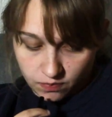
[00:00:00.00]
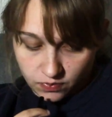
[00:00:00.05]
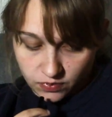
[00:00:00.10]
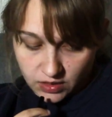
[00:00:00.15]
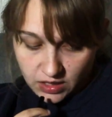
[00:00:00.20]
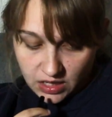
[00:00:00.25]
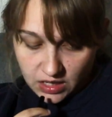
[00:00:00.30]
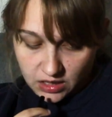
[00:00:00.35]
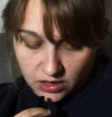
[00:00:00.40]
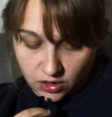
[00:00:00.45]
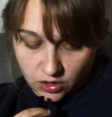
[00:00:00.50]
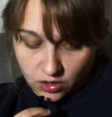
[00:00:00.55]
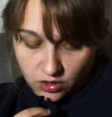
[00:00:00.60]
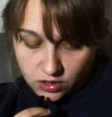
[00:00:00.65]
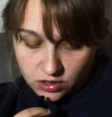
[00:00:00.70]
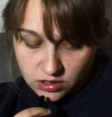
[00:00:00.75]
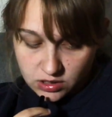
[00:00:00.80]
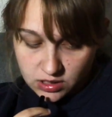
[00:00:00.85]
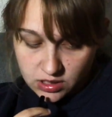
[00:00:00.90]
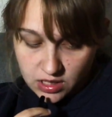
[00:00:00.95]
It
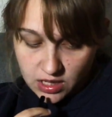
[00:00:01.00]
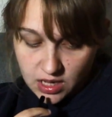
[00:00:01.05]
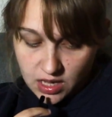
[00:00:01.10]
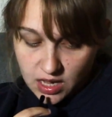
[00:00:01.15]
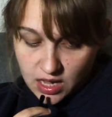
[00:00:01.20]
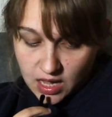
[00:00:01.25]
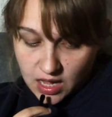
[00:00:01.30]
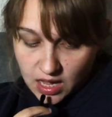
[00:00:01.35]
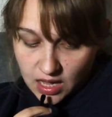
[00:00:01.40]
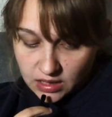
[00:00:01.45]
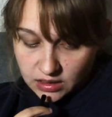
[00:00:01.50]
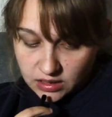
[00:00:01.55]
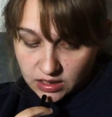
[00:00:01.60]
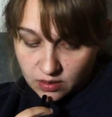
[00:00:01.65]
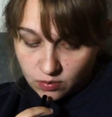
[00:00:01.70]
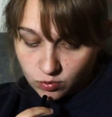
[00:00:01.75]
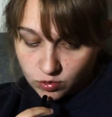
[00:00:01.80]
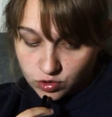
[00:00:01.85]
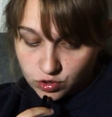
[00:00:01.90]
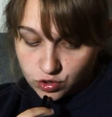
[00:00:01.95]
looked at them
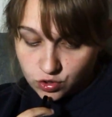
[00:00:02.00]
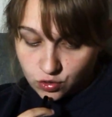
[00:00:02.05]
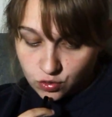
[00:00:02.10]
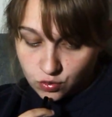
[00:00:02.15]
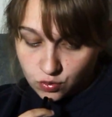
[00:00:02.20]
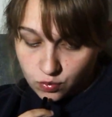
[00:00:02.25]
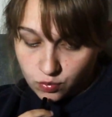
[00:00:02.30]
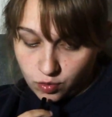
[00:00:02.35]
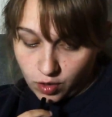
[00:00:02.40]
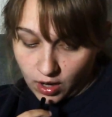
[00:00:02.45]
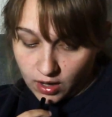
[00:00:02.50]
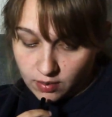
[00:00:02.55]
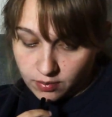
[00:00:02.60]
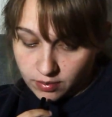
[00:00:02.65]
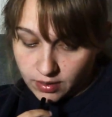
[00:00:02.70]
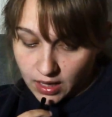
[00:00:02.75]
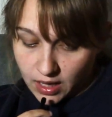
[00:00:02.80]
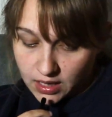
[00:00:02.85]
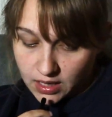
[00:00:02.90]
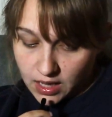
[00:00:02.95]
with two bright
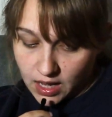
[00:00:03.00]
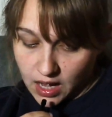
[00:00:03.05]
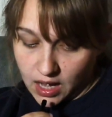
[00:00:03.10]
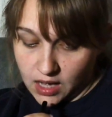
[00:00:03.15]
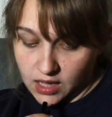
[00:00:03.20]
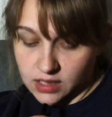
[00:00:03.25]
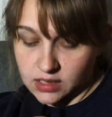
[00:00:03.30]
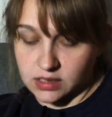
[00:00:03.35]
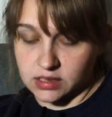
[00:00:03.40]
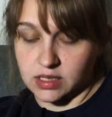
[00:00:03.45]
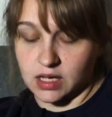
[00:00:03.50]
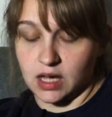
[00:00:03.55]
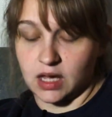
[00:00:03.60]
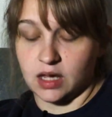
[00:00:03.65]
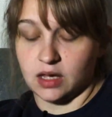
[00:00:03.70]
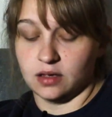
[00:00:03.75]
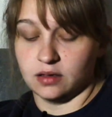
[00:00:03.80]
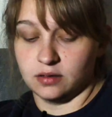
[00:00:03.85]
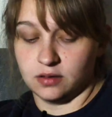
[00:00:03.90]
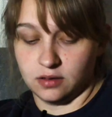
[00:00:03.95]
black eyes,
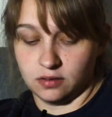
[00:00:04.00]
and